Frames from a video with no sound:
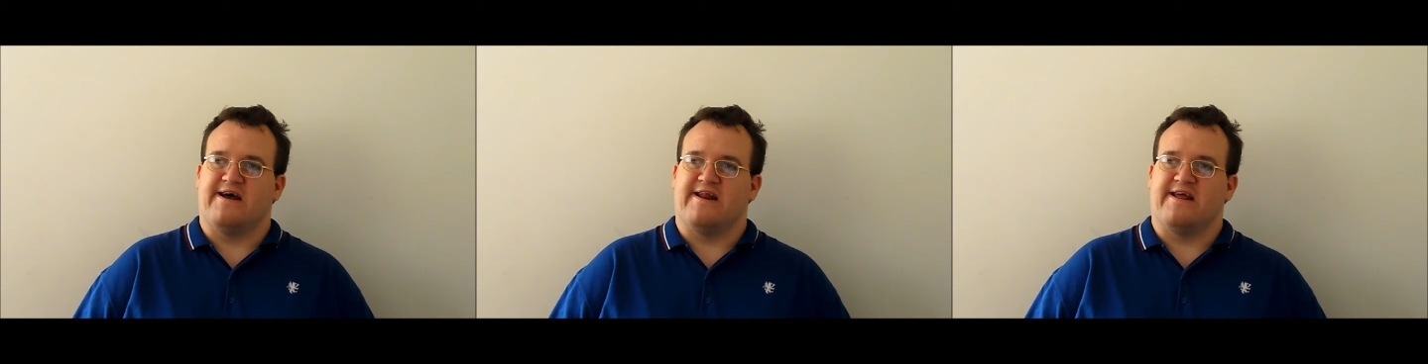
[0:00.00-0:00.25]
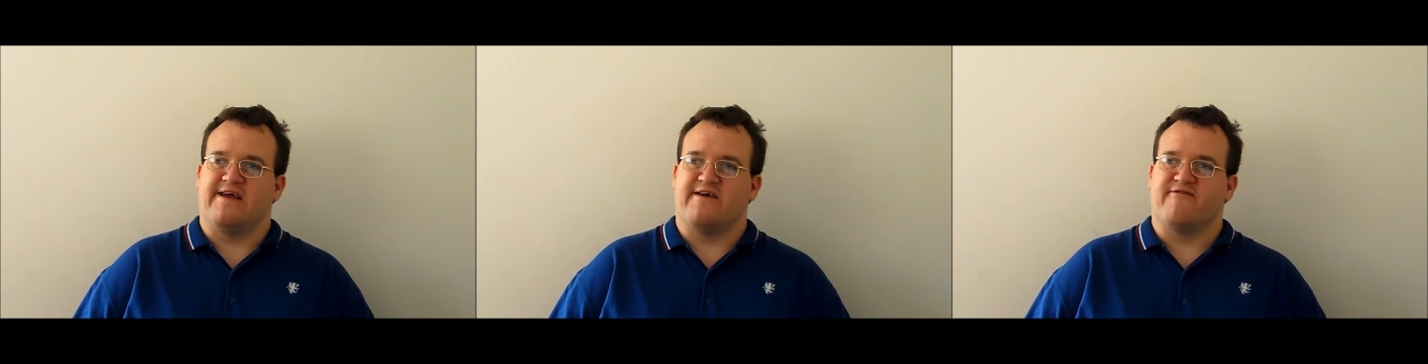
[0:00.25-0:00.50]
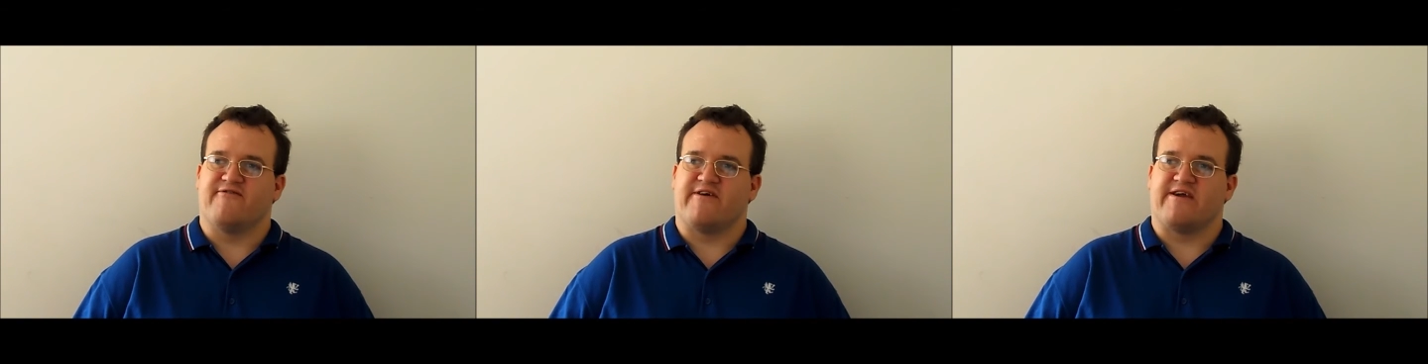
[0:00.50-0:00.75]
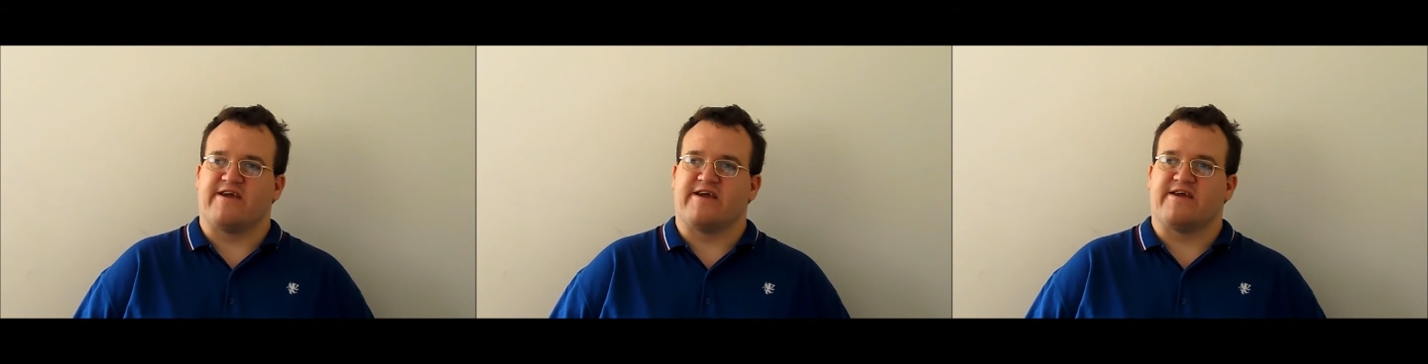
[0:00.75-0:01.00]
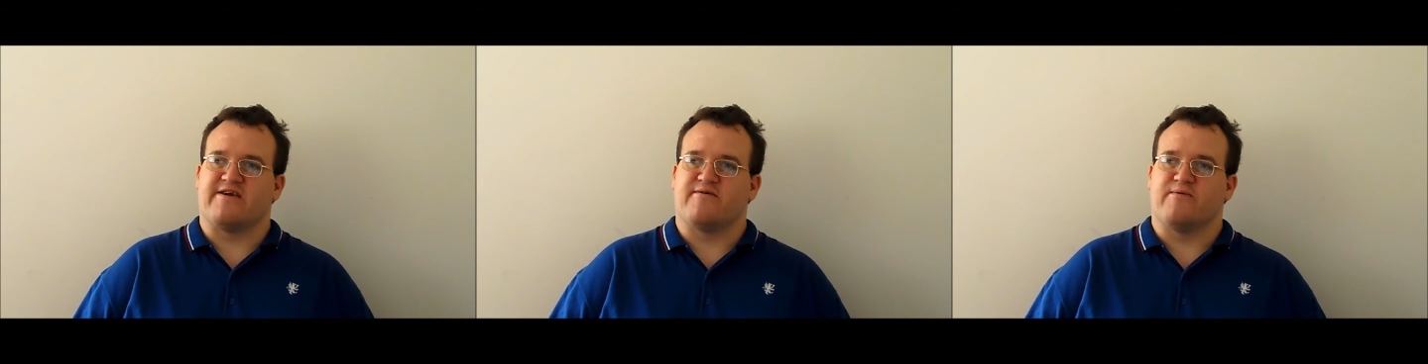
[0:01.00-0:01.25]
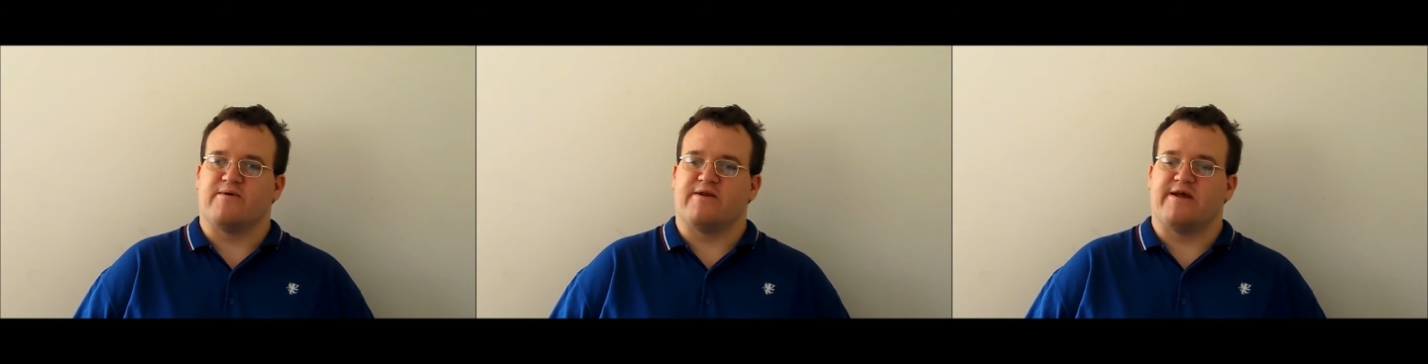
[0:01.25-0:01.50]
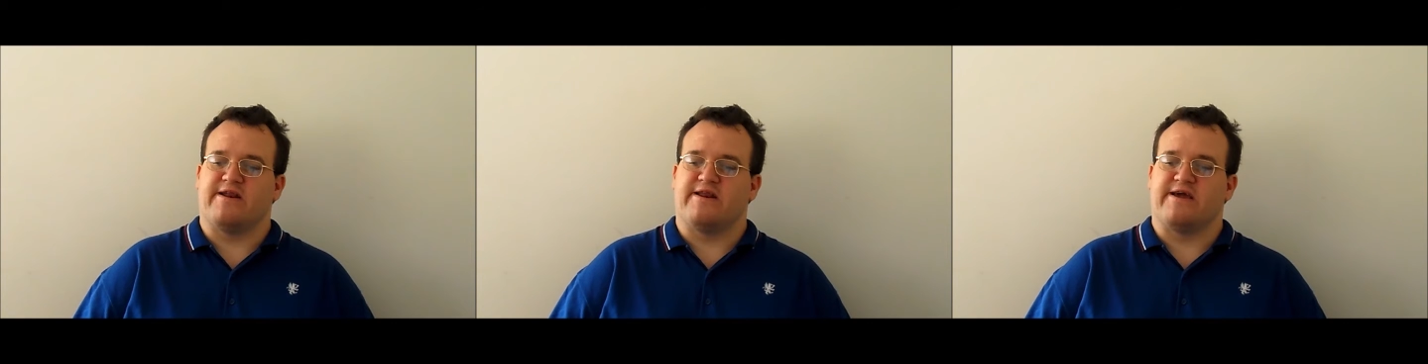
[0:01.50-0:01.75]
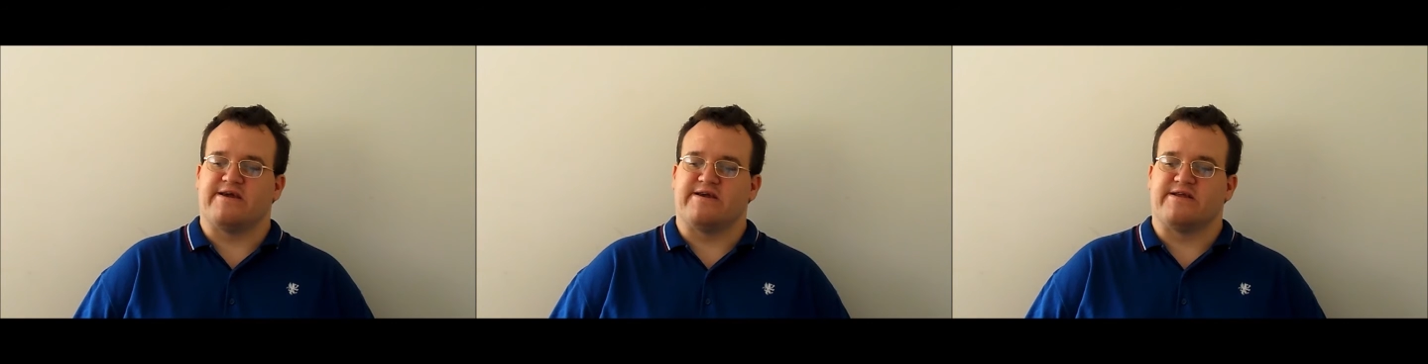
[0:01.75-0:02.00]
and everything what they
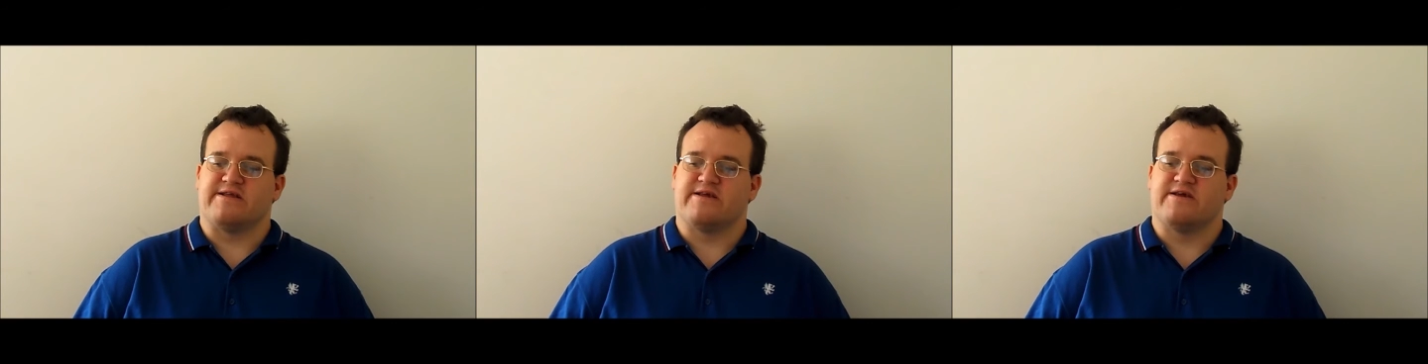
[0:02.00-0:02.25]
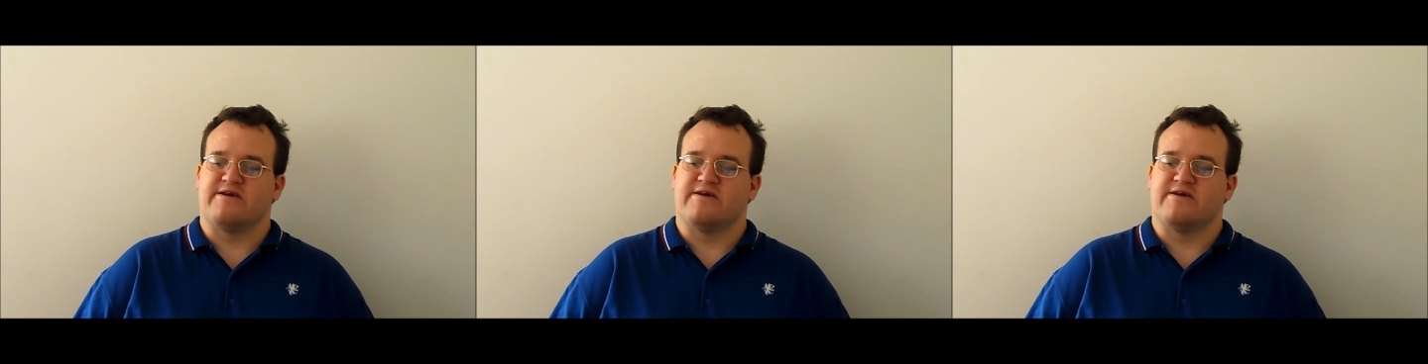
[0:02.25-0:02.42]
need.